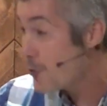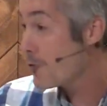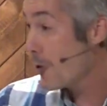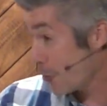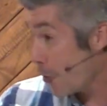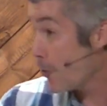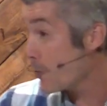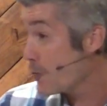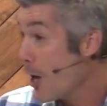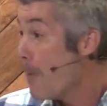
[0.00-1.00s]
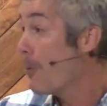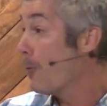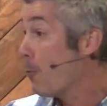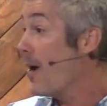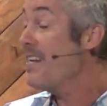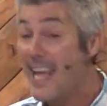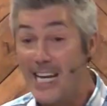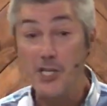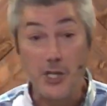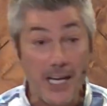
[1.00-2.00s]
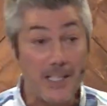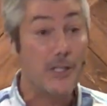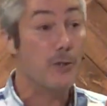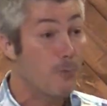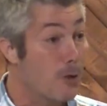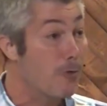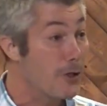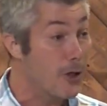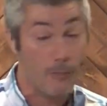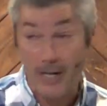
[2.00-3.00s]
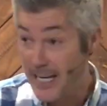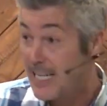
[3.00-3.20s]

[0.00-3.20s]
a curse, but one day Jesus will return, right? He has